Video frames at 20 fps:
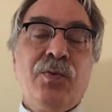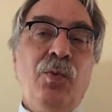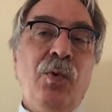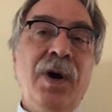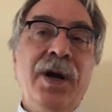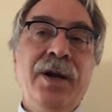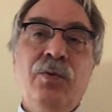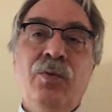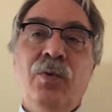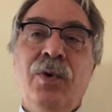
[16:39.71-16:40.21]

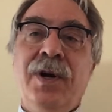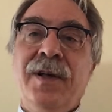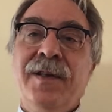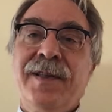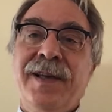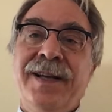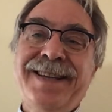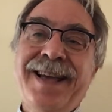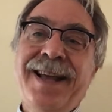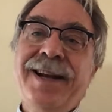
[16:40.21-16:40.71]
One
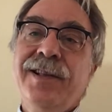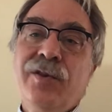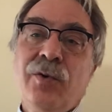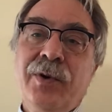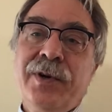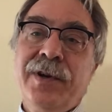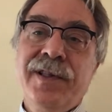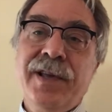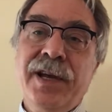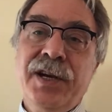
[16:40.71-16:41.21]
was a tenants
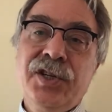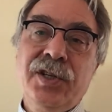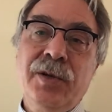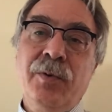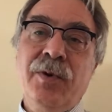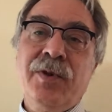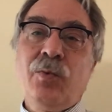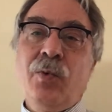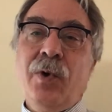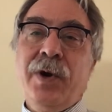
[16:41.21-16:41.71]
organization that
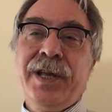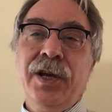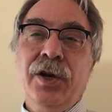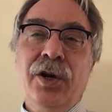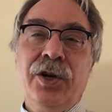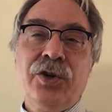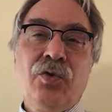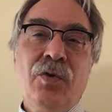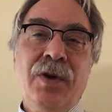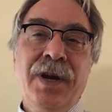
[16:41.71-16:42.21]
was working
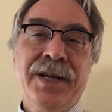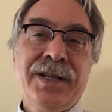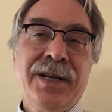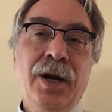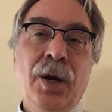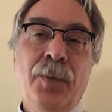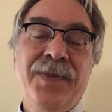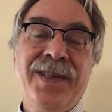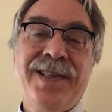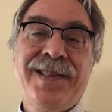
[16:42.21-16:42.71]
on trying to
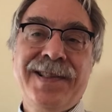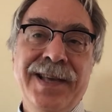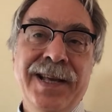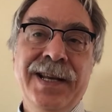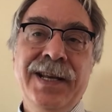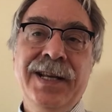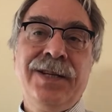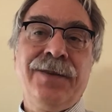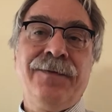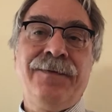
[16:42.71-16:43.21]
help the
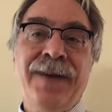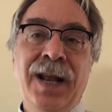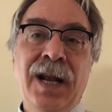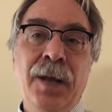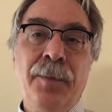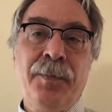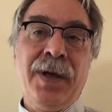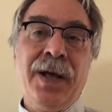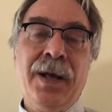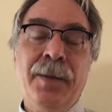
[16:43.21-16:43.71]
city
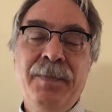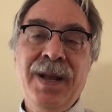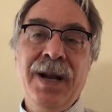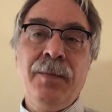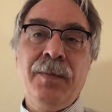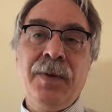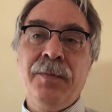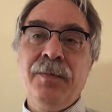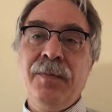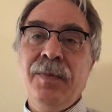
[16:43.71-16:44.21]
develop a
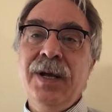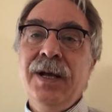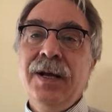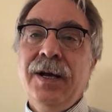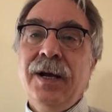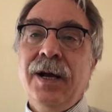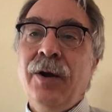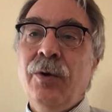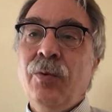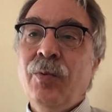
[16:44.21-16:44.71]
minimum
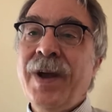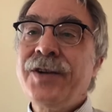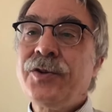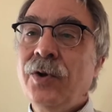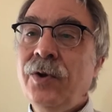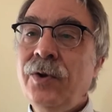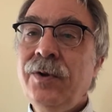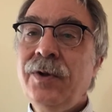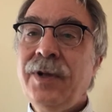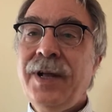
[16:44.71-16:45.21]
uh,
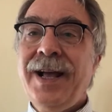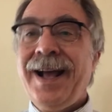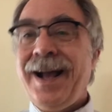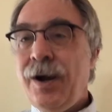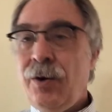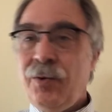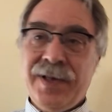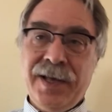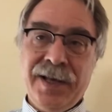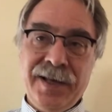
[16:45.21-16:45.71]
rental
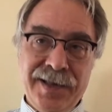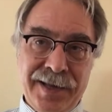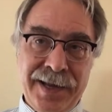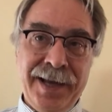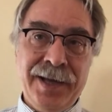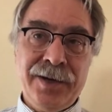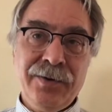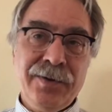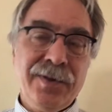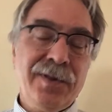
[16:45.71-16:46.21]
housing
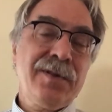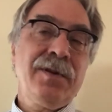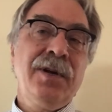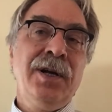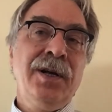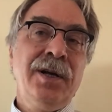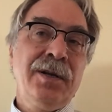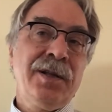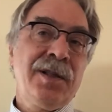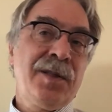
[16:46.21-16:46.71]
standards,
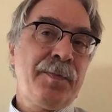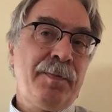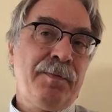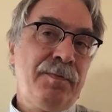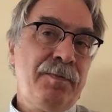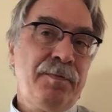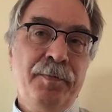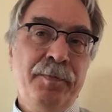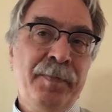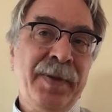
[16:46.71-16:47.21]
uh,
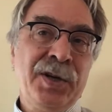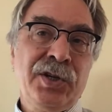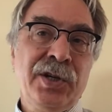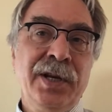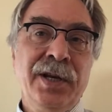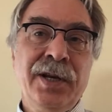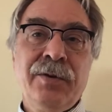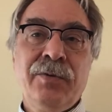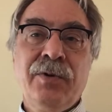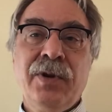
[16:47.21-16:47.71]

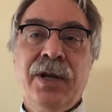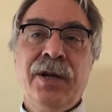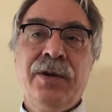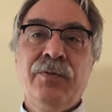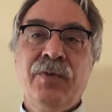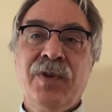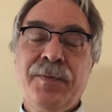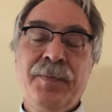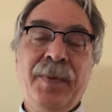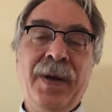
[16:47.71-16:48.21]
especially in, in,
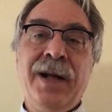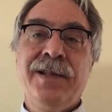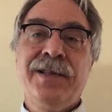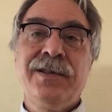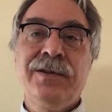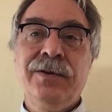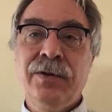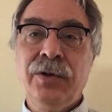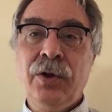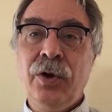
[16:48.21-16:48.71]
response
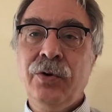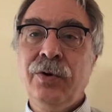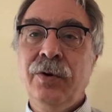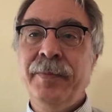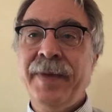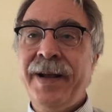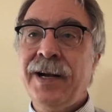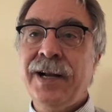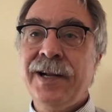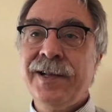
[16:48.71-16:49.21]
to a local
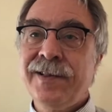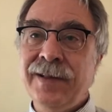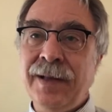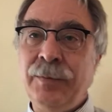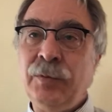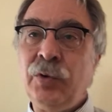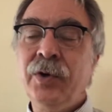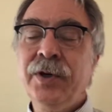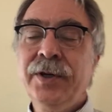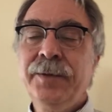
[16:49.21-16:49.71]
Mennonite
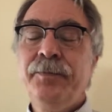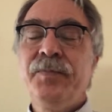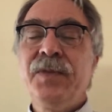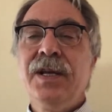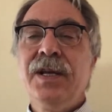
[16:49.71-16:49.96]
slumlord.